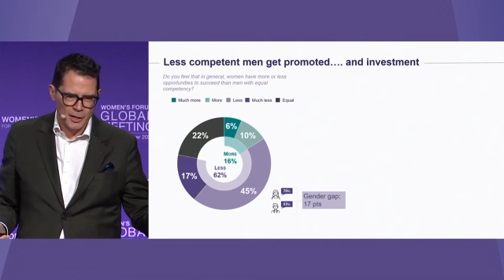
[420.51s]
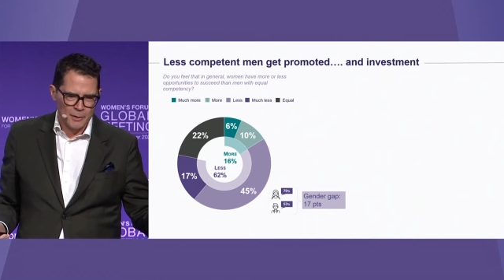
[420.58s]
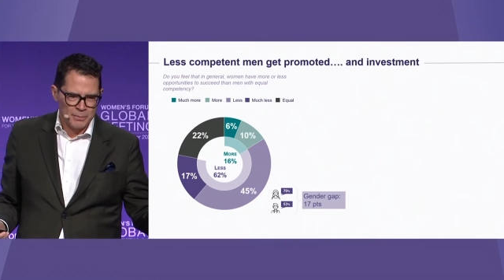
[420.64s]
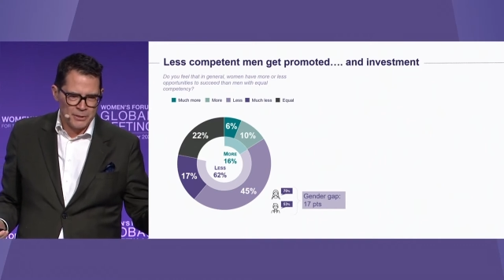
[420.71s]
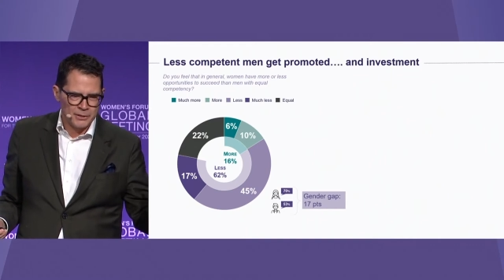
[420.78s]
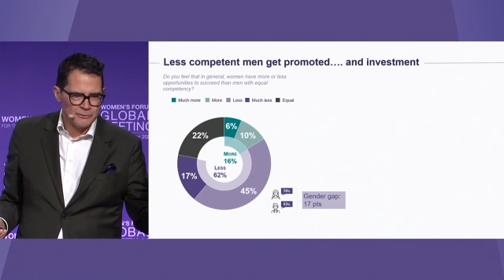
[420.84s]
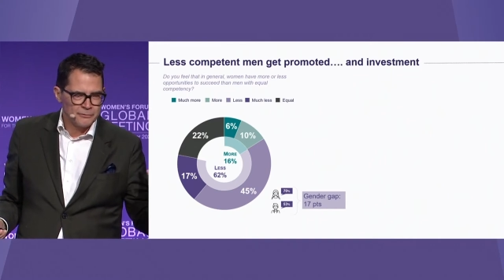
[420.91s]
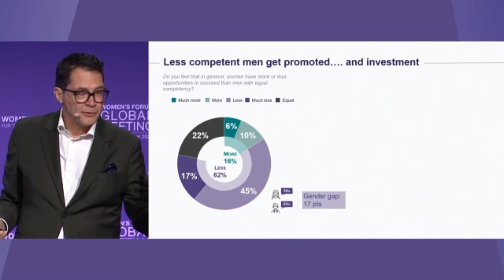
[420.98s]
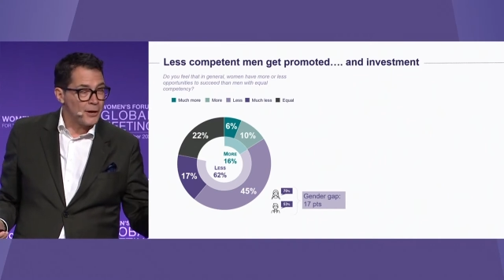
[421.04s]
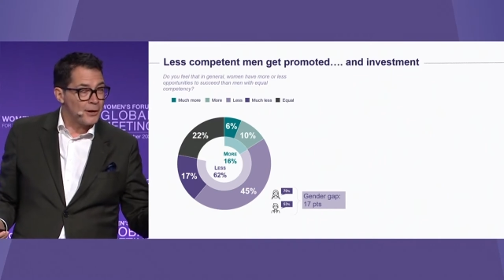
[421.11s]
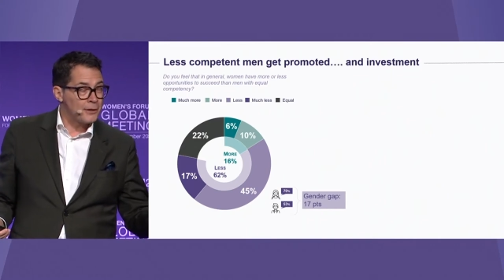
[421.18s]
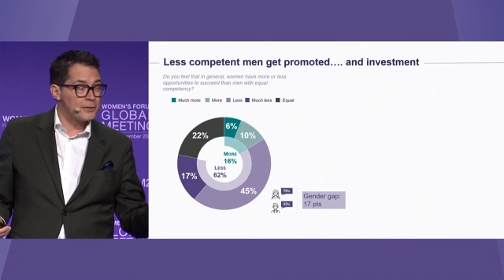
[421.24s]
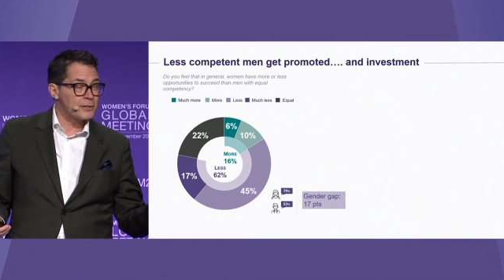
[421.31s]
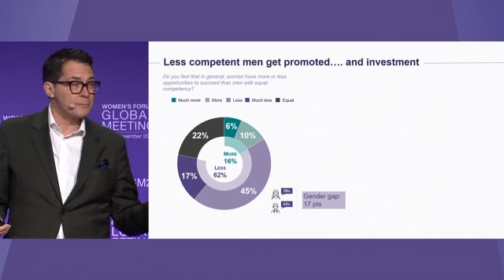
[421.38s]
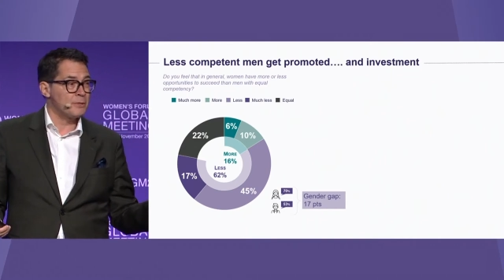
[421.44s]
But the
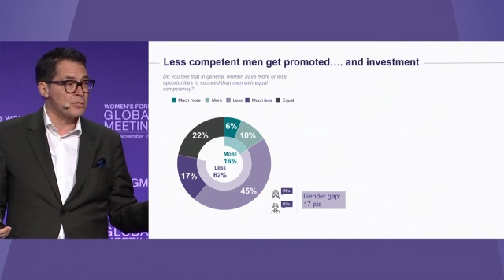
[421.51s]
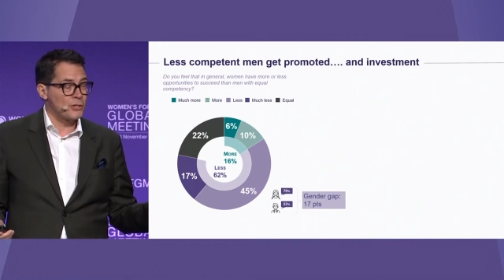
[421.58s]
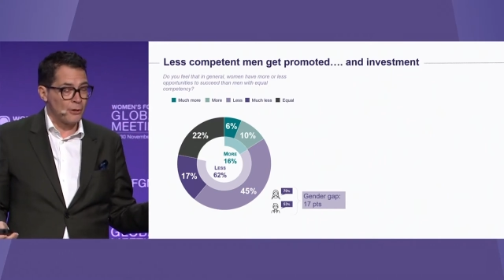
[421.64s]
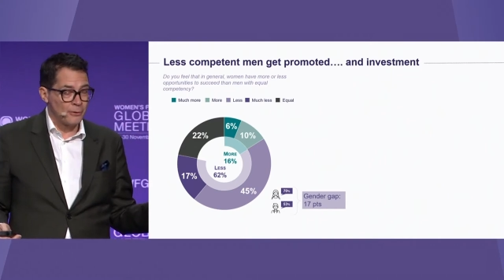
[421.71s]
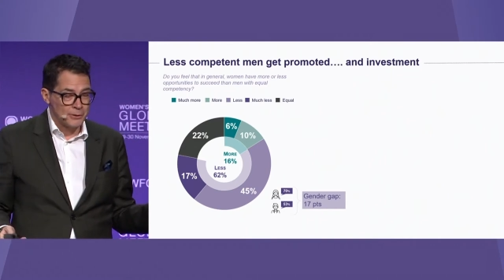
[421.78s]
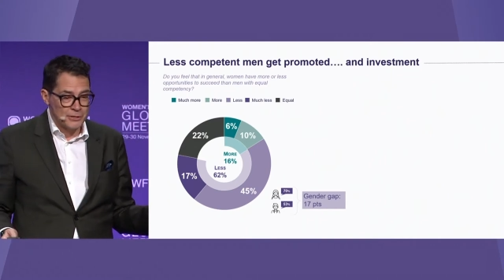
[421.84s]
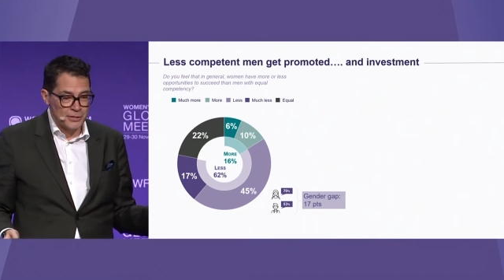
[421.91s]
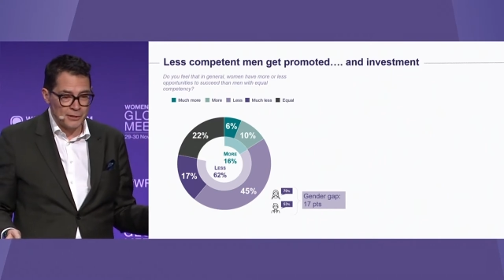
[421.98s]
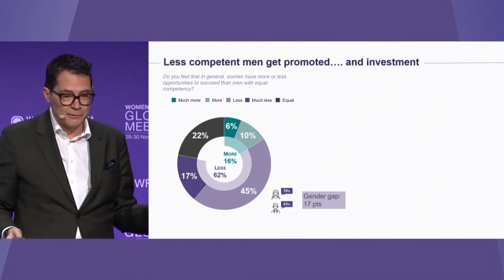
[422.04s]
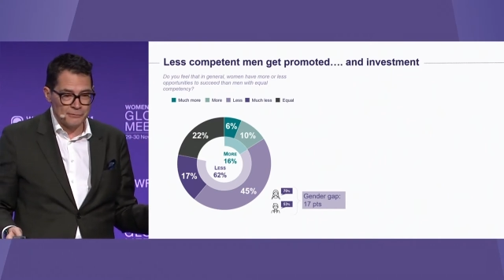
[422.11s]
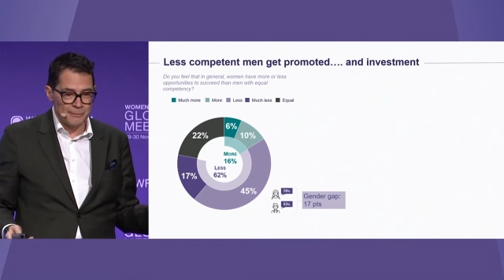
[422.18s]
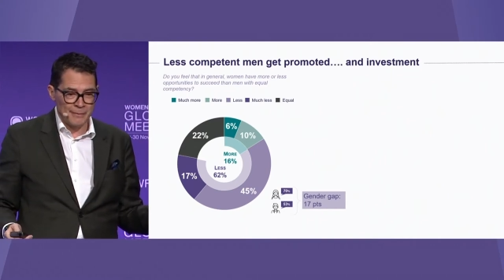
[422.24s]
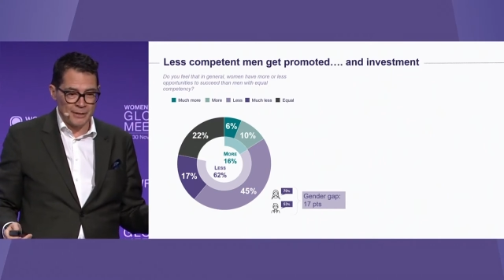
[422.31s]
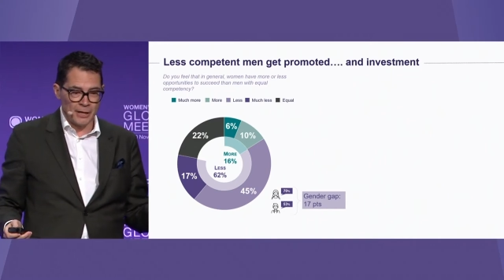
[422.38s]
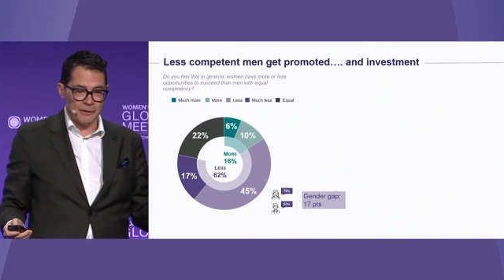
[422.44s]
vast majority of
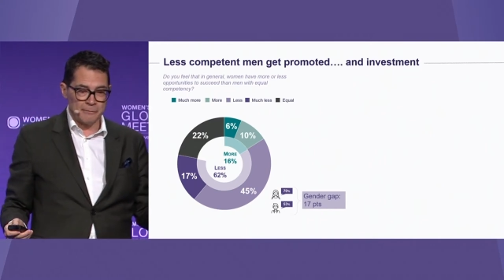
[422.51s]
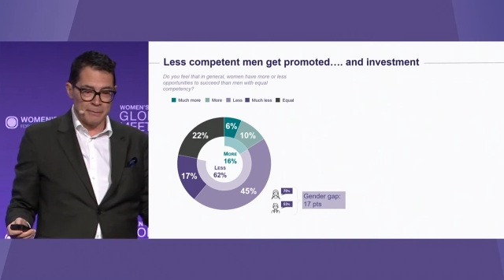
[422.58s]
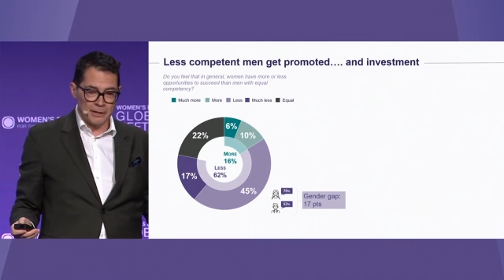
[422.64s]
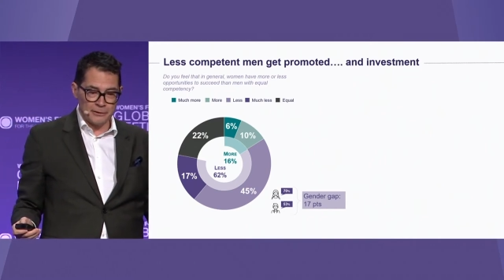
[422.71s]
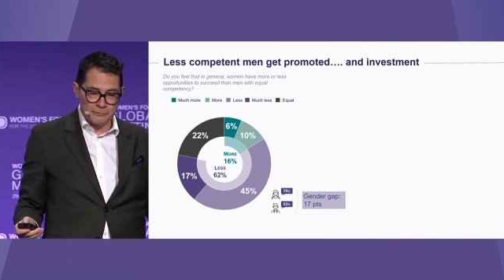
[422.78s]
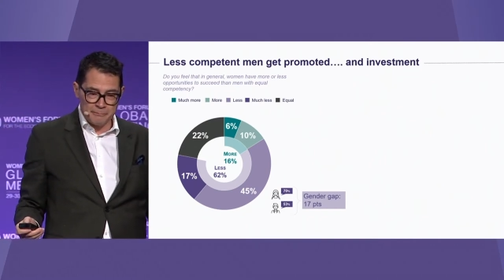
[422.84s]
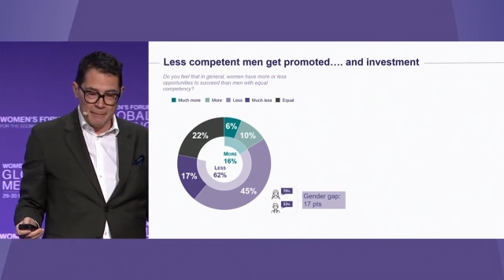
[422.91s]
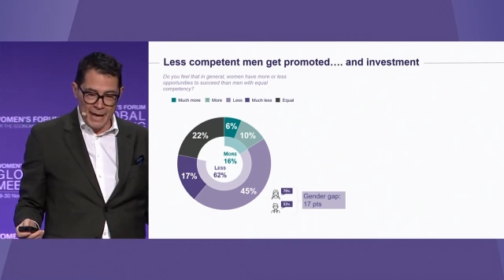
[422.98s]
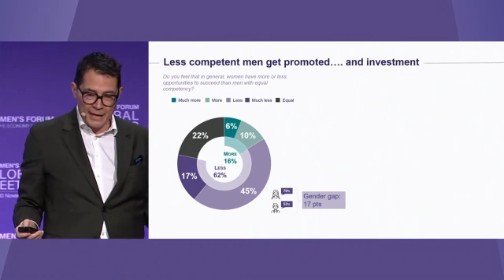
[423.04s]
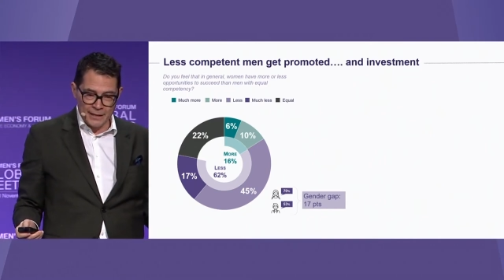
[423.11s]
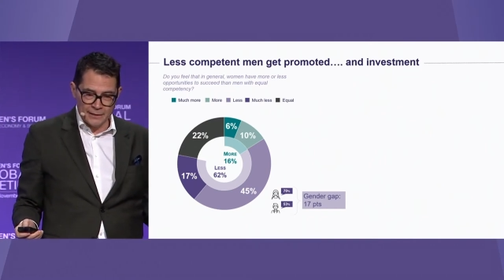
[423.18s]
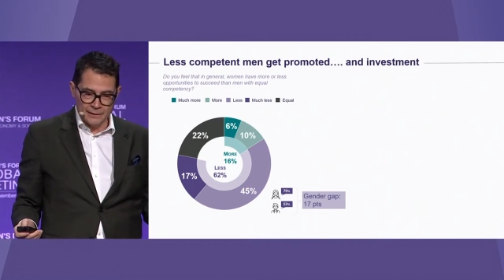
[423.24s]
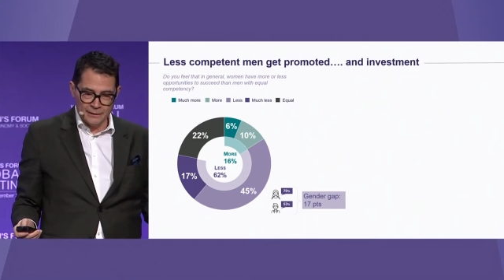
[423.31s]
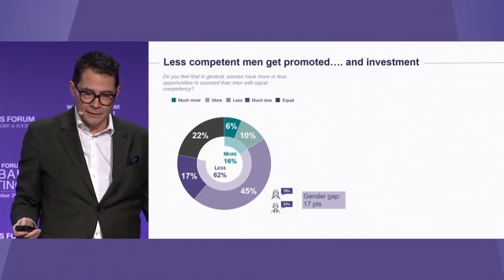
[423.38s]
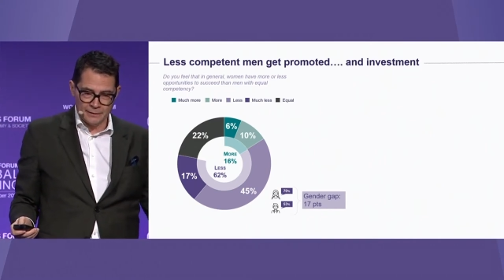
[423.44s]
both
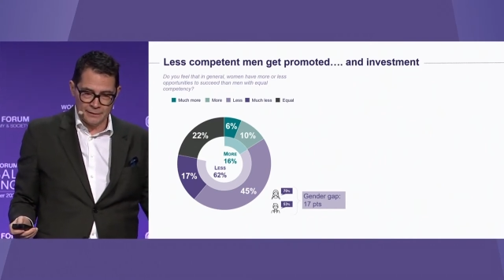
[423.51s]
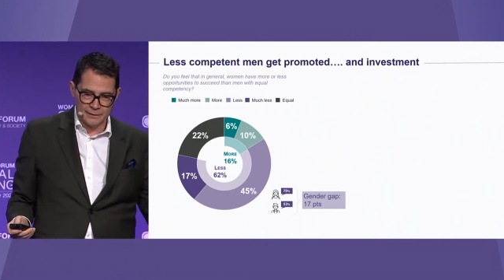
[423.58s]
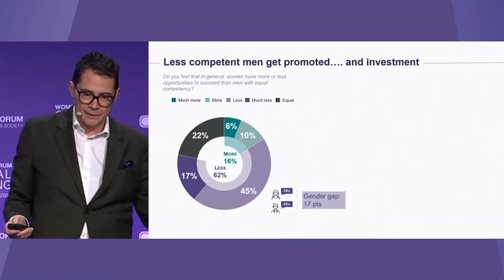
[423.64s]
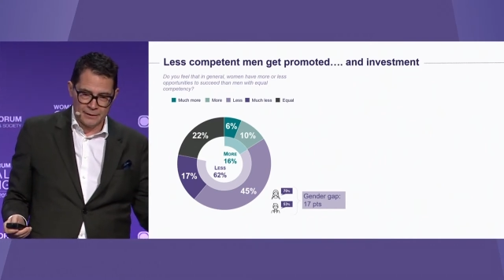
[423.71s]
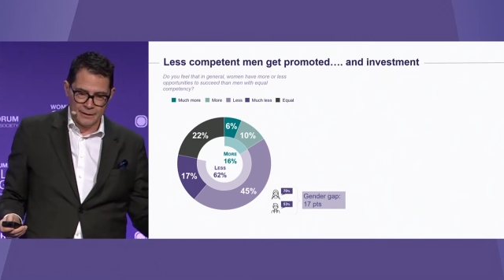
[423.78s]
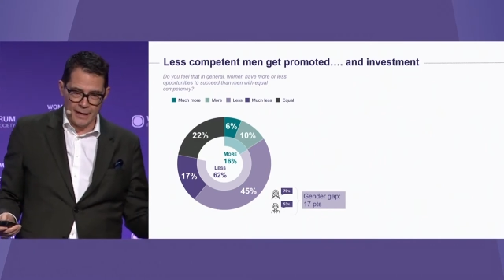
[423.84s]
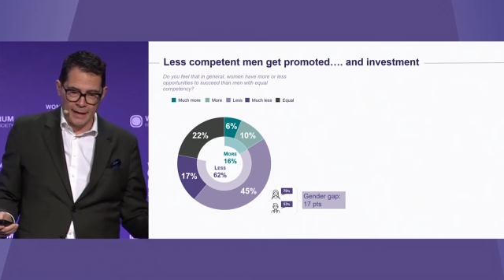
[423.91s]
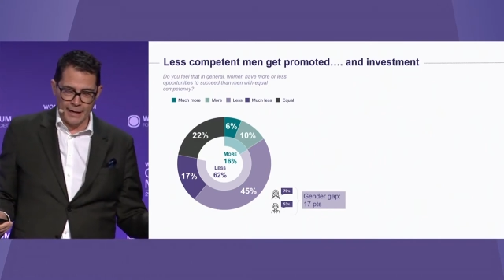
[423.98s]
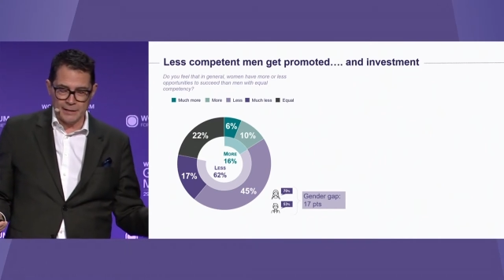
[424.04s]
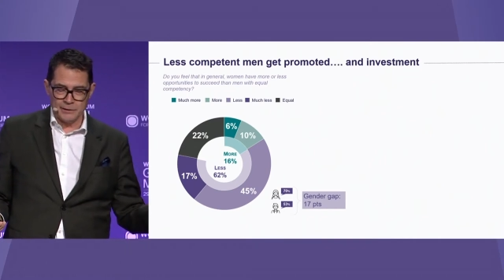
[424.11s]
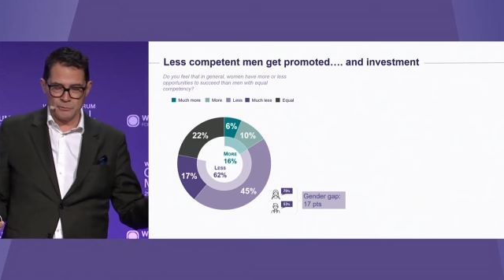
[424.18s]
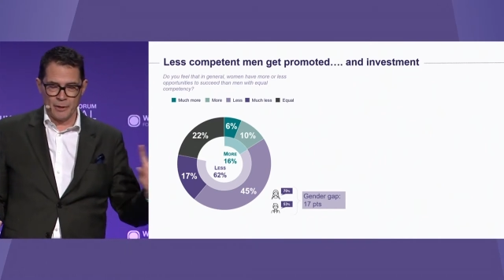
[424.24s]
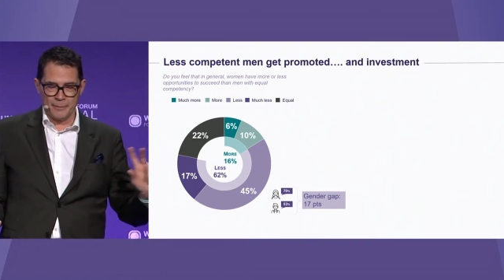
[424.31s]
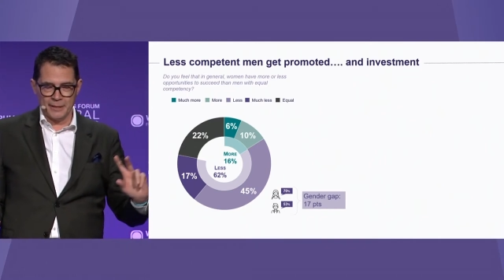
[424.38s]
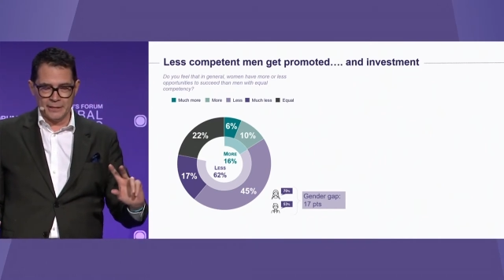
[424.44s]
men and
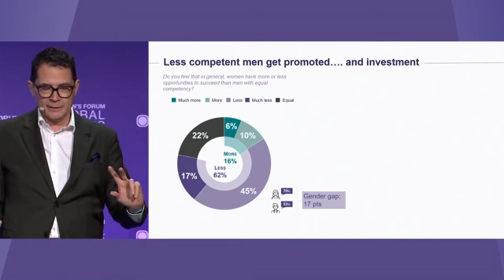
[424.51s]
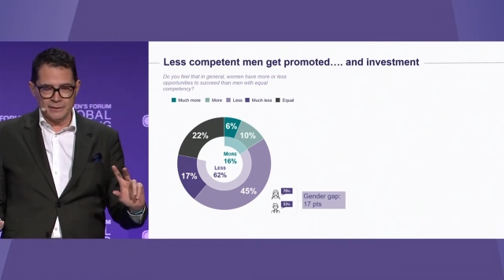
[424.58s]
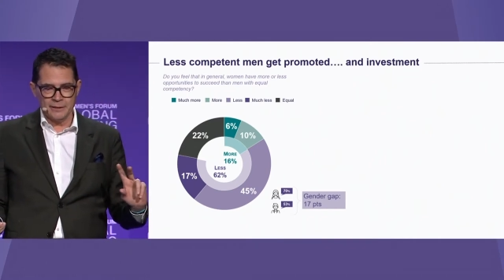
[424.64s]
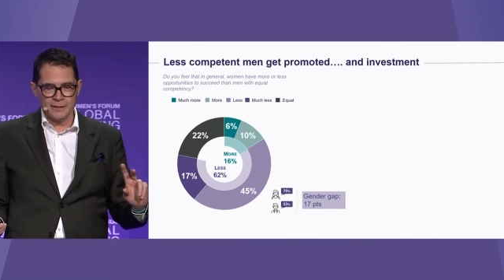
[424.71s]
women